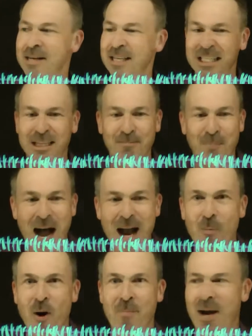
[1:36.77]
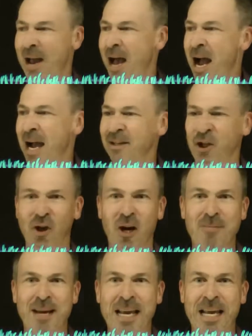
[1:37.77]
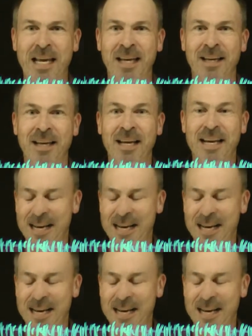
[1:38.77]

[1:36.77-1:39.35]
despite what my eyes are showing me here,